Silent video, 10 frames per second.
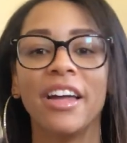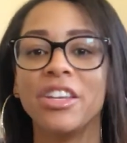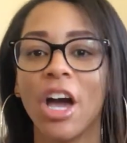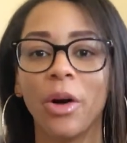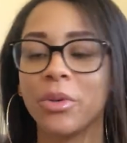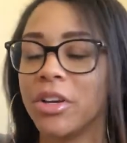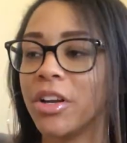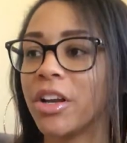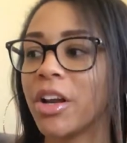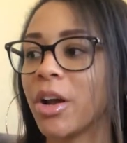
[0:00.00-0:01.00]
No.
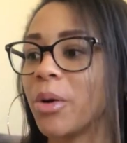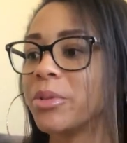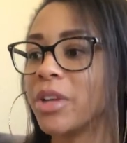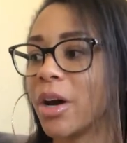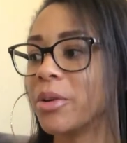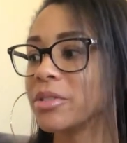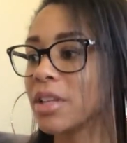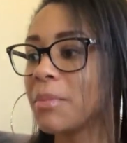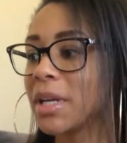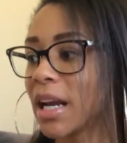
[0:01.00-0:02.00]

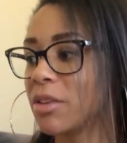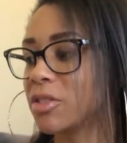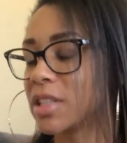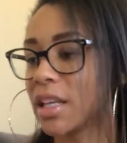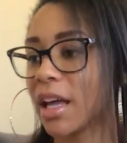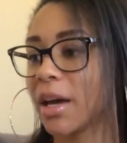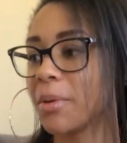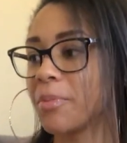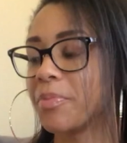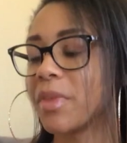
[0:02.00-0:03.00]
Let me not even say
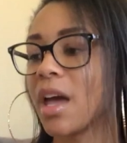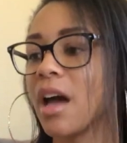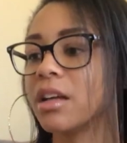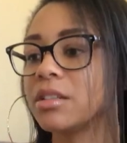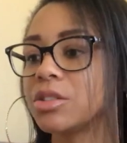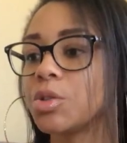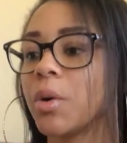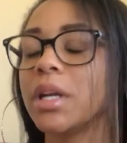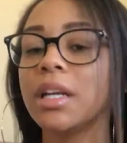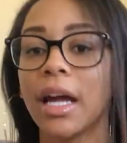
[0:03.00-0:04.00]
that.
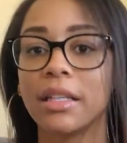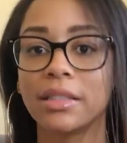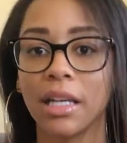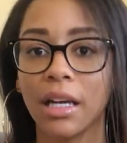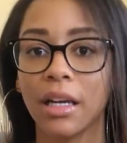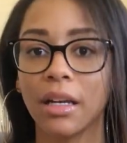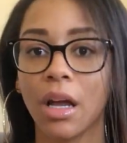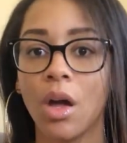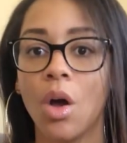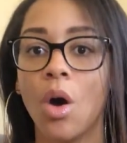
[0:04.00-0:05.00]
2019
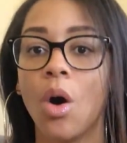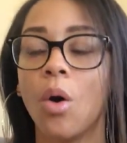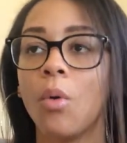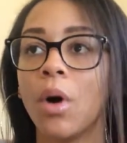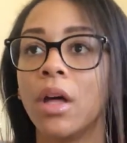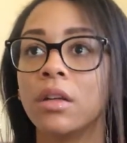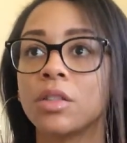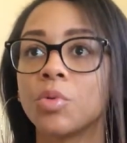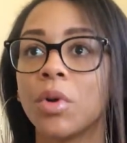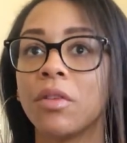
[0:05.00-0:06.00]

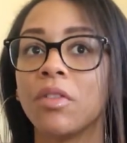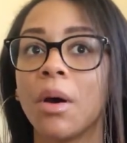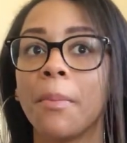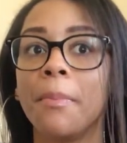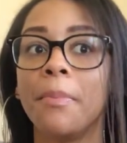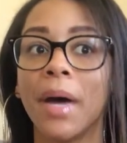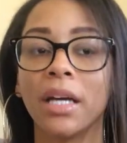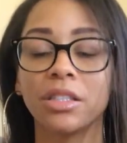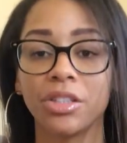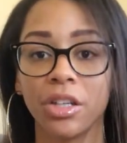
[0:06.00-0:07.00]
was one of the
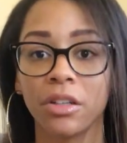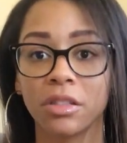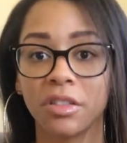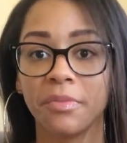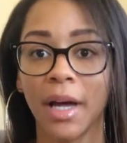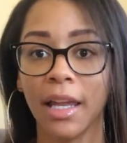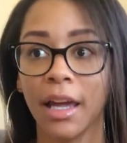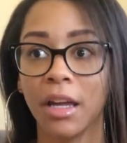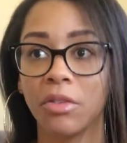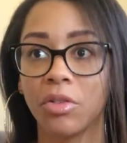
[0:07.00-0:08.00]
best years of my
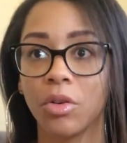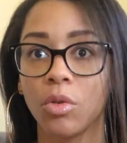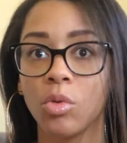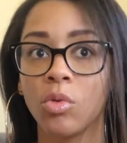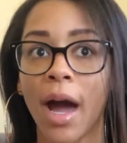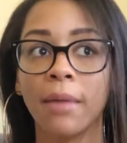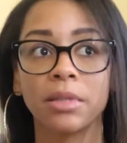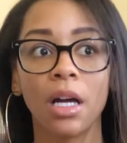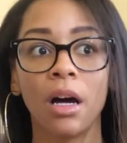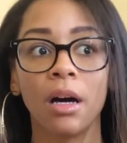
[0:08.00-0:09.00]
life
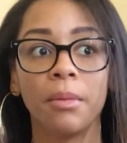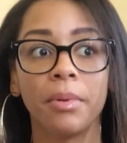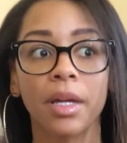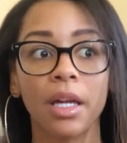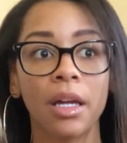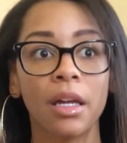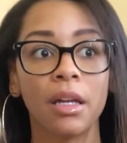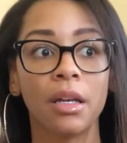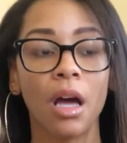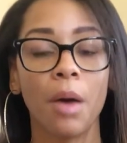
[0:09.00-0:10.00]
wrapped up
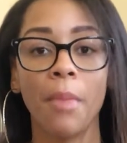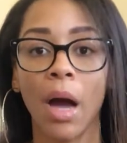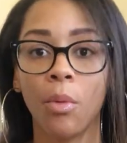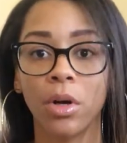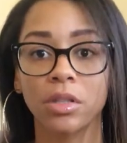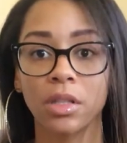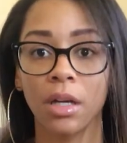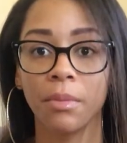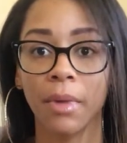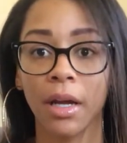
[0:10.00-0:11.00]
in my worst
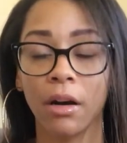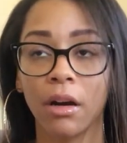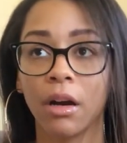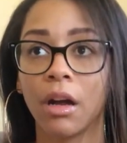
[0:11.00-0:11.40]
nightmare.